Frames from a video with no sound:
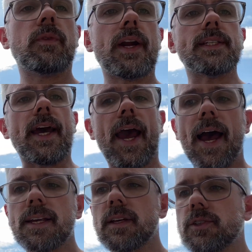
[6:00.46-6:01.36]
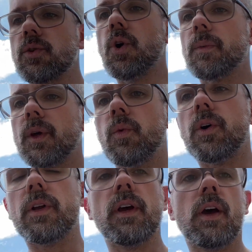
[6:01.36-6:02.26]
ready to ask as you normally
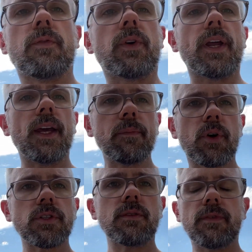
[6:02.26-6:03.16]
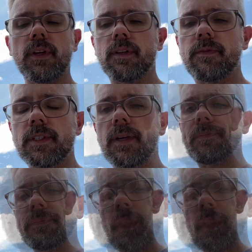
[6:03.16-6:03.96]
would for an in-person visit.